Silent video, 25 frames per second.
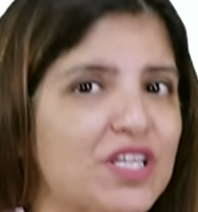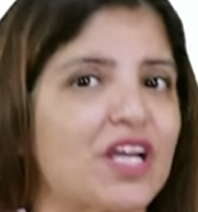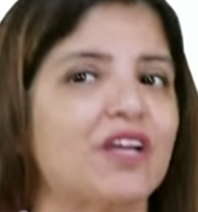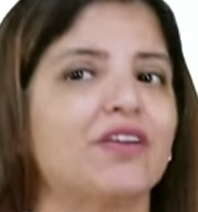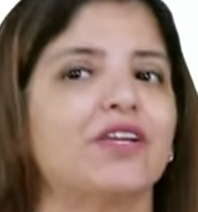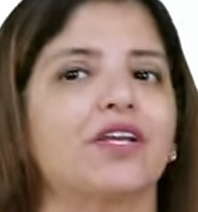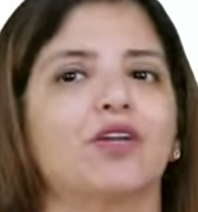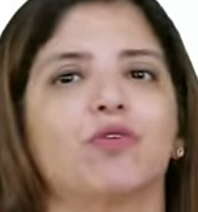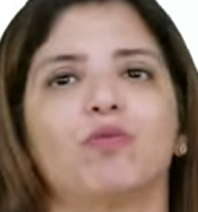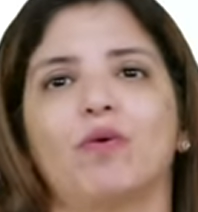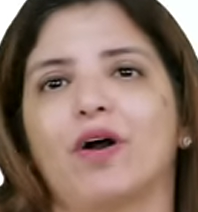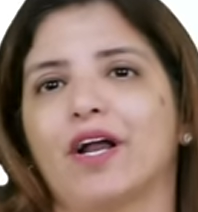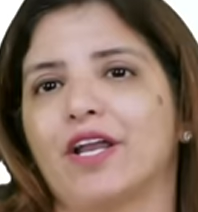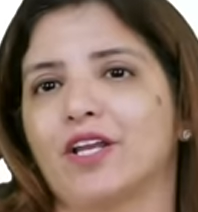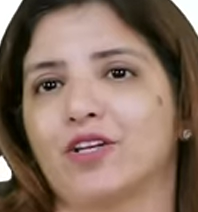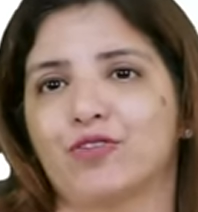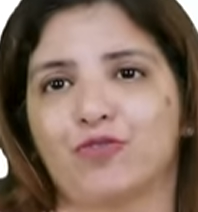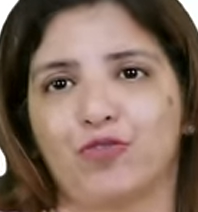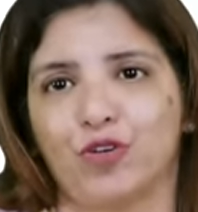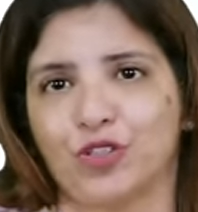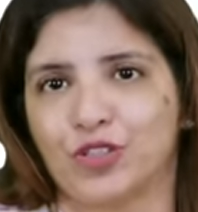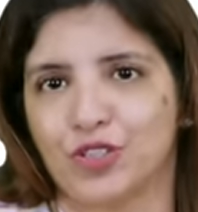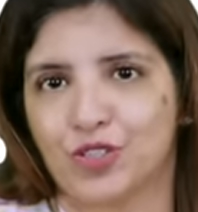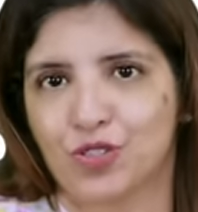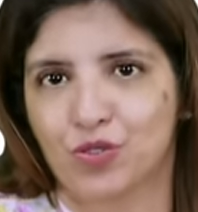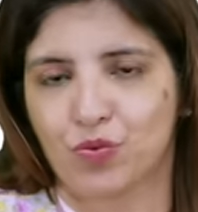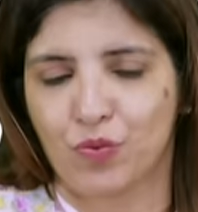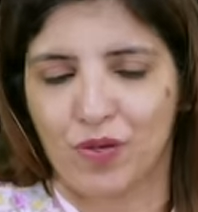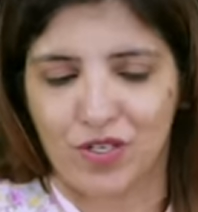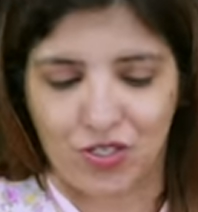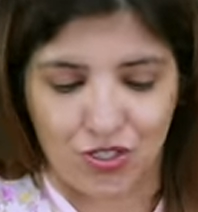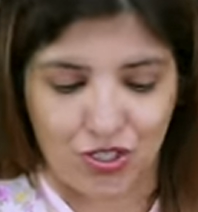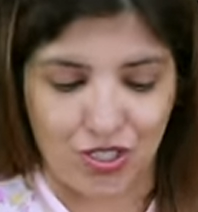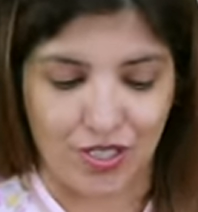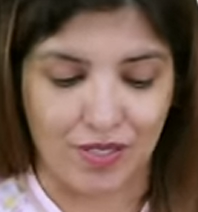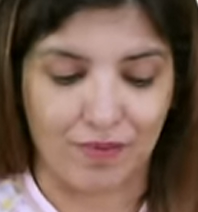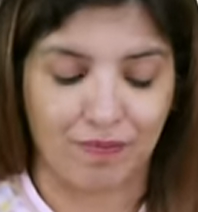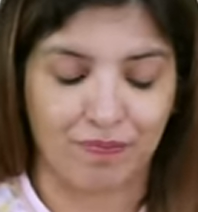are required for this
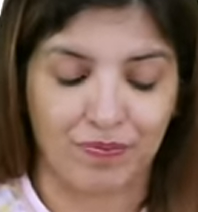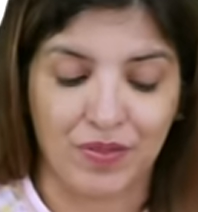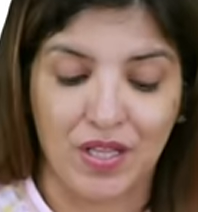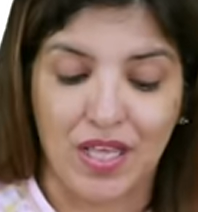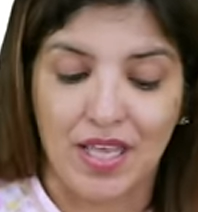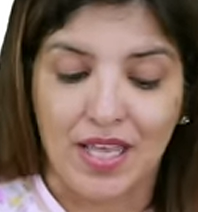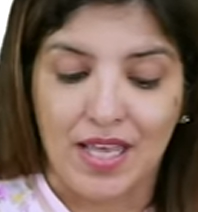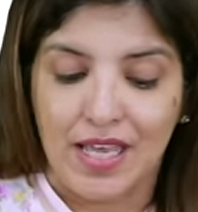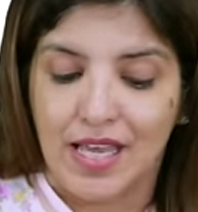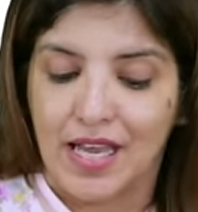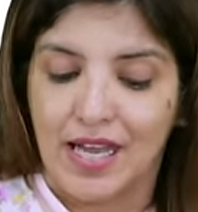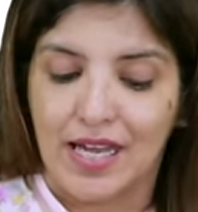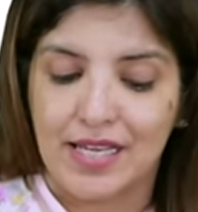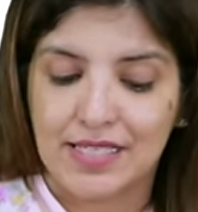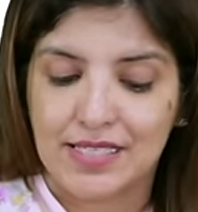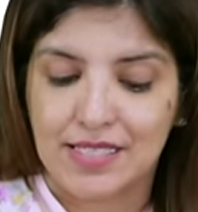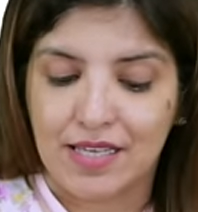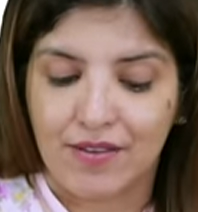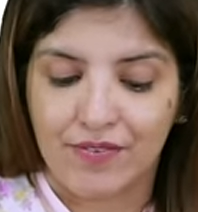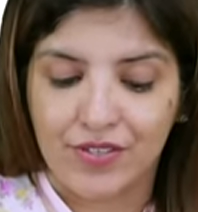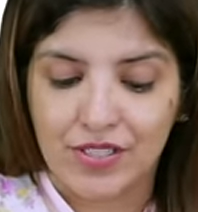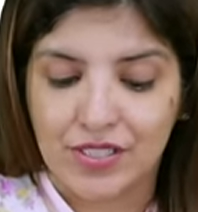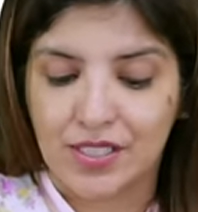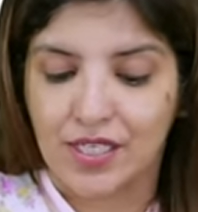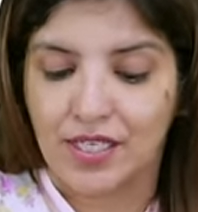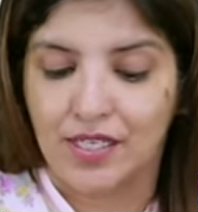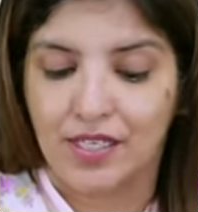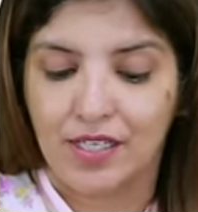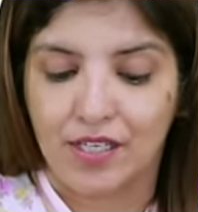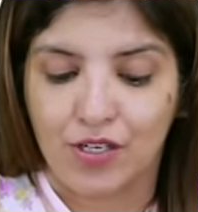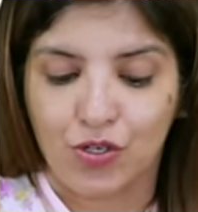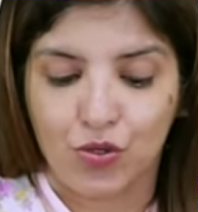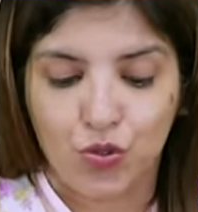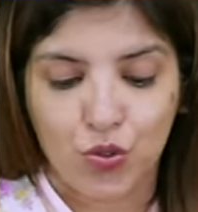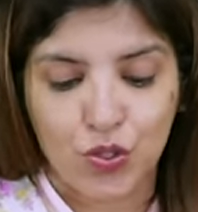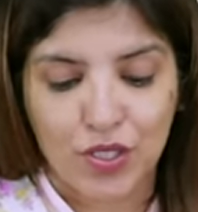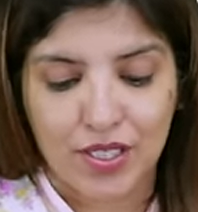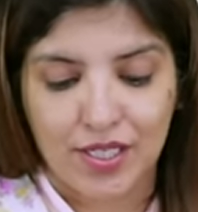question. A
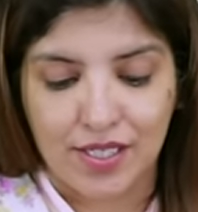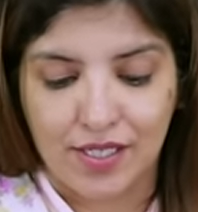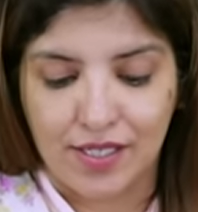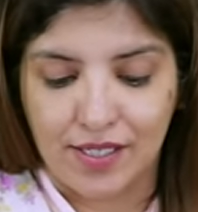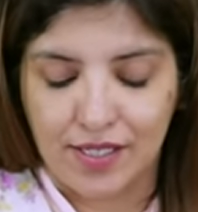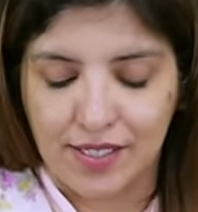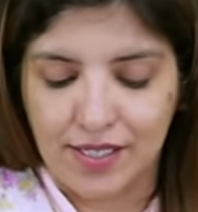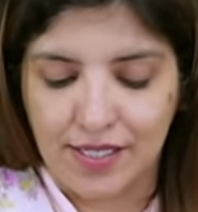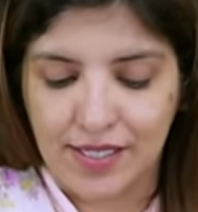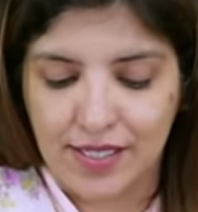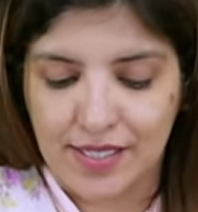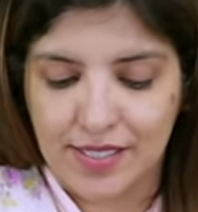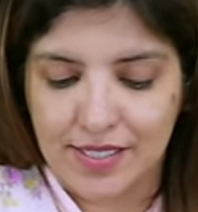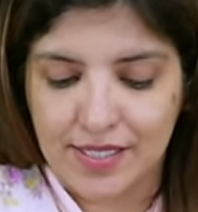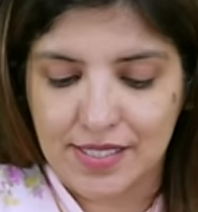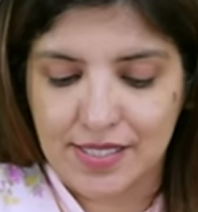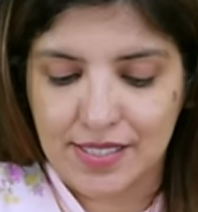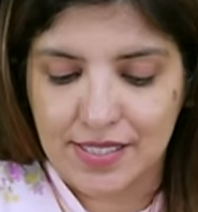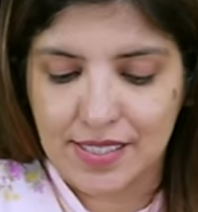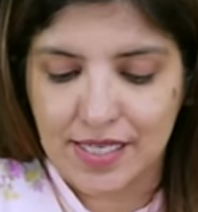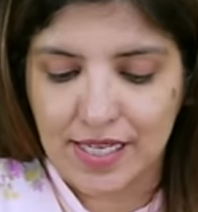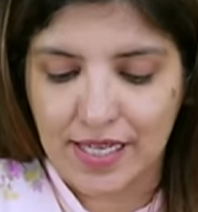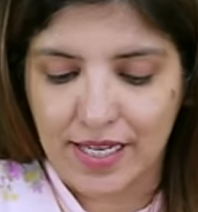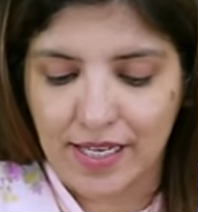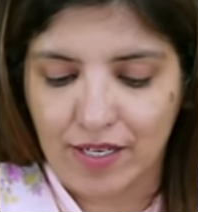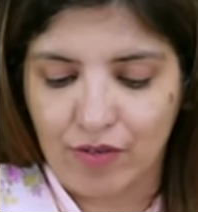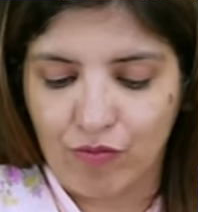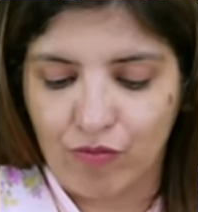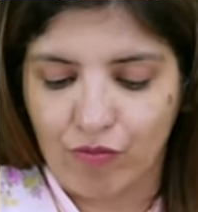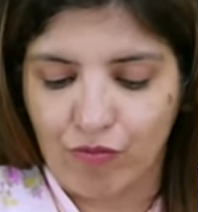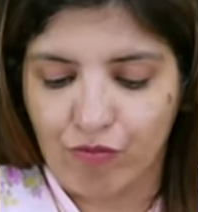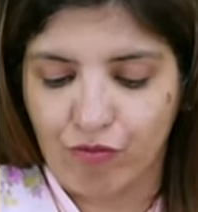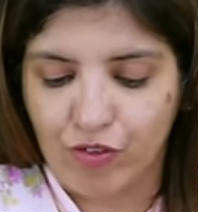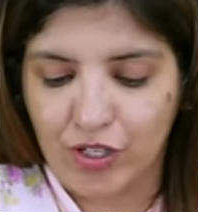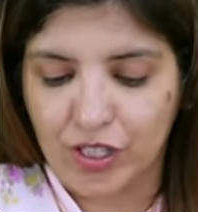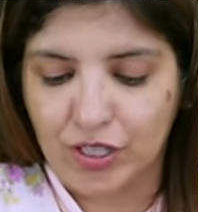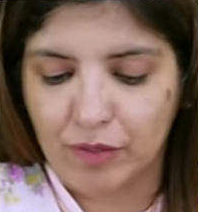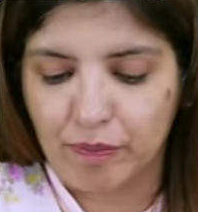17-year-old girl is seen
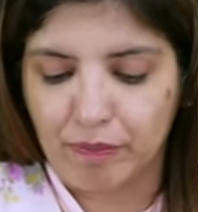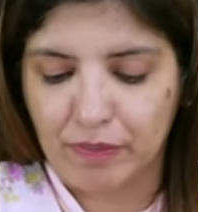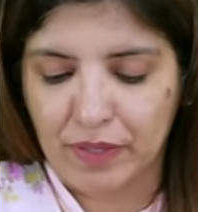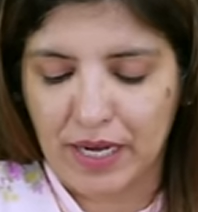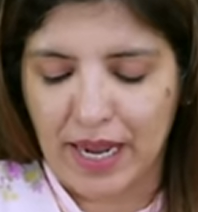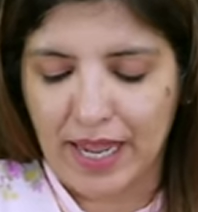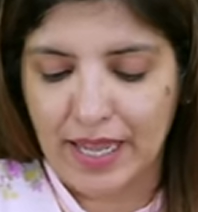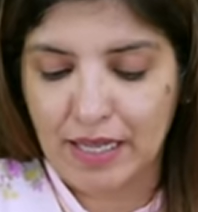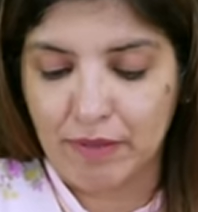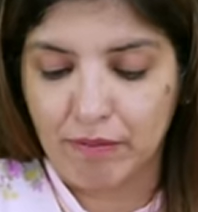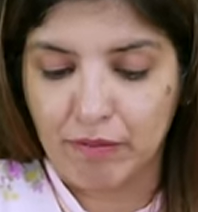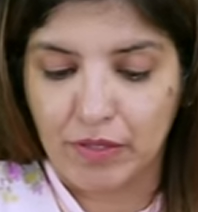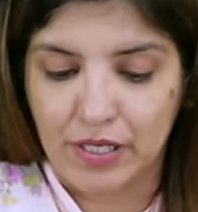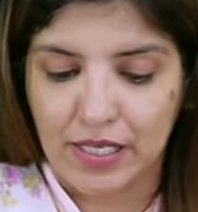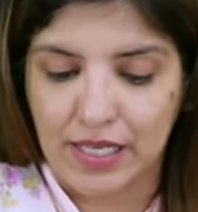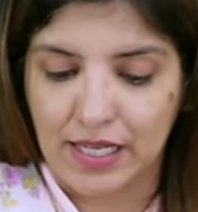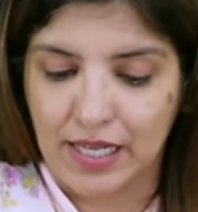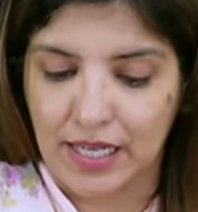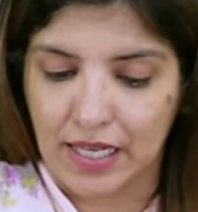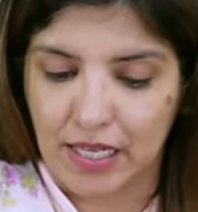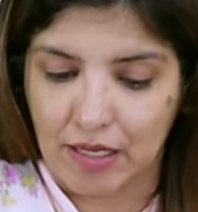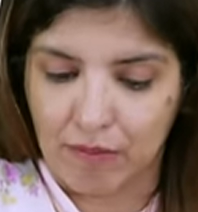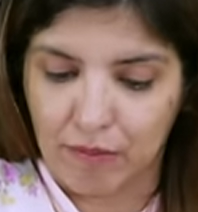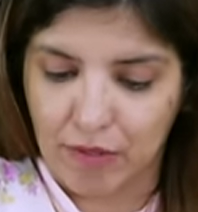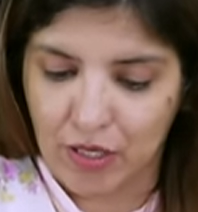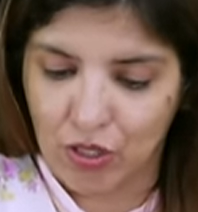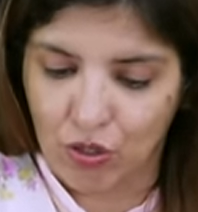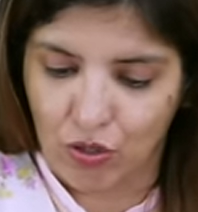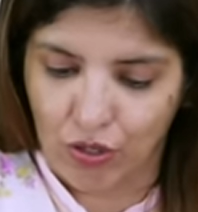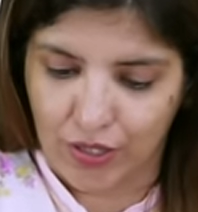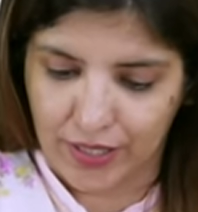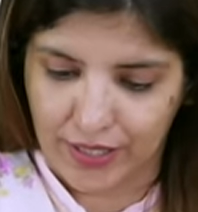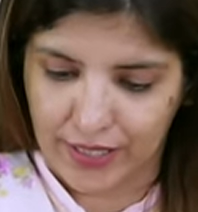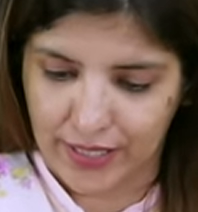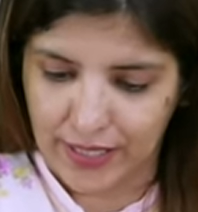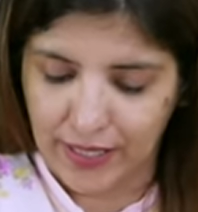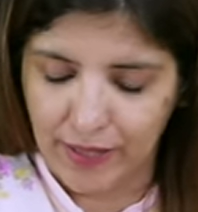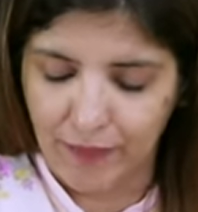with primary
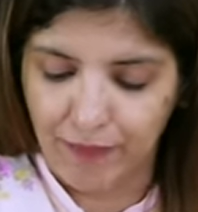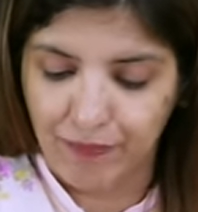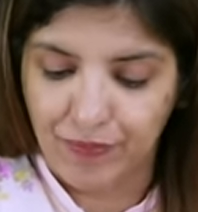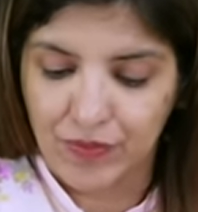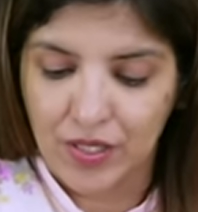amenorrhea.